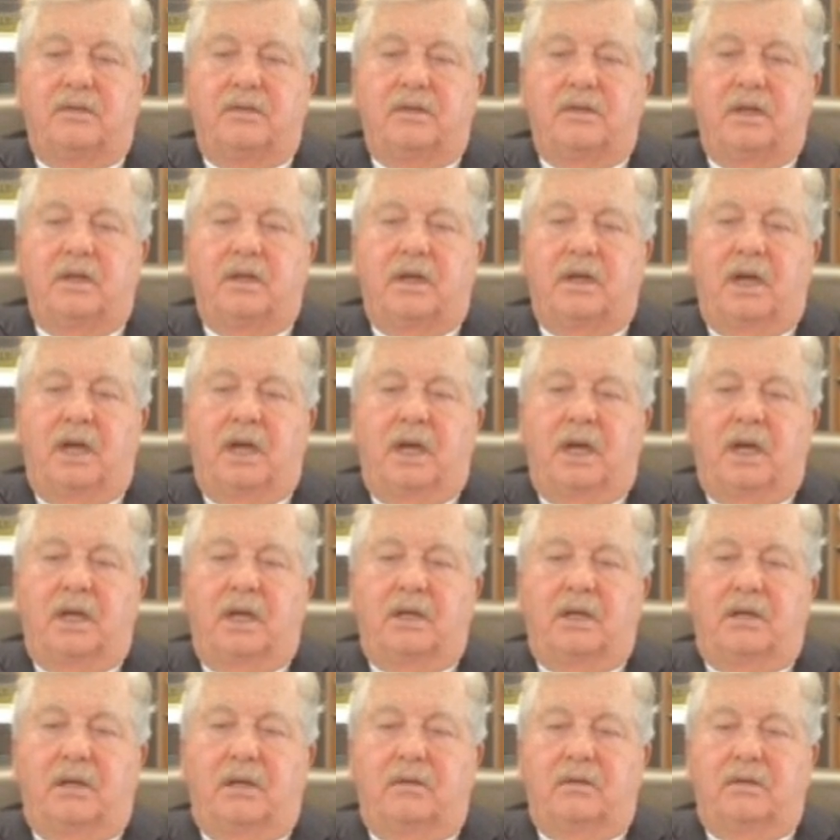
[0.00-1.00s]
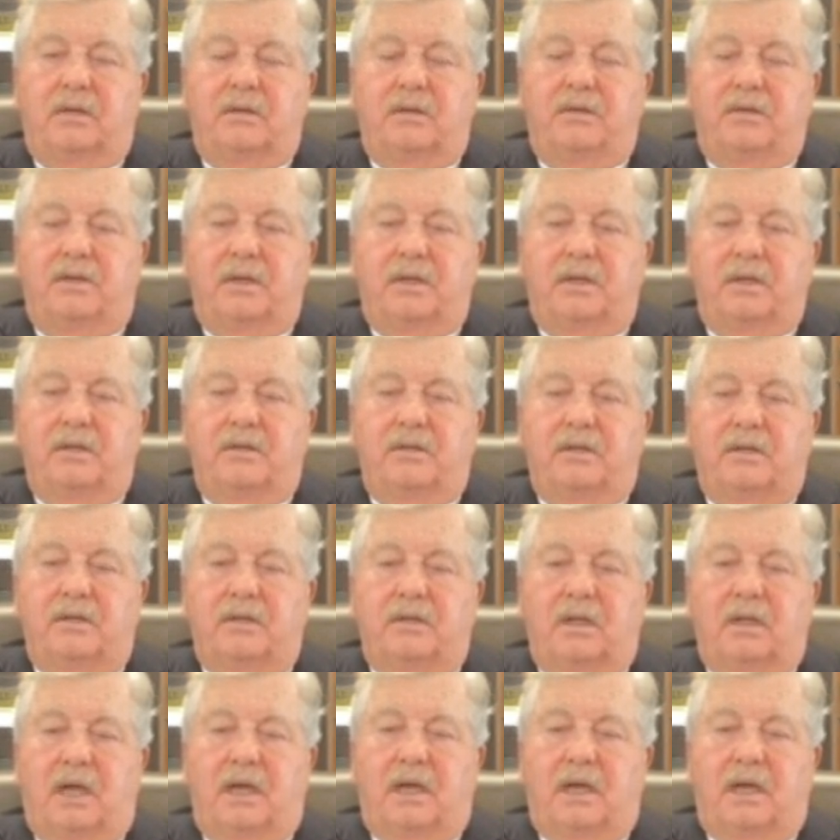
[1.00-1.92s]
So they don't do things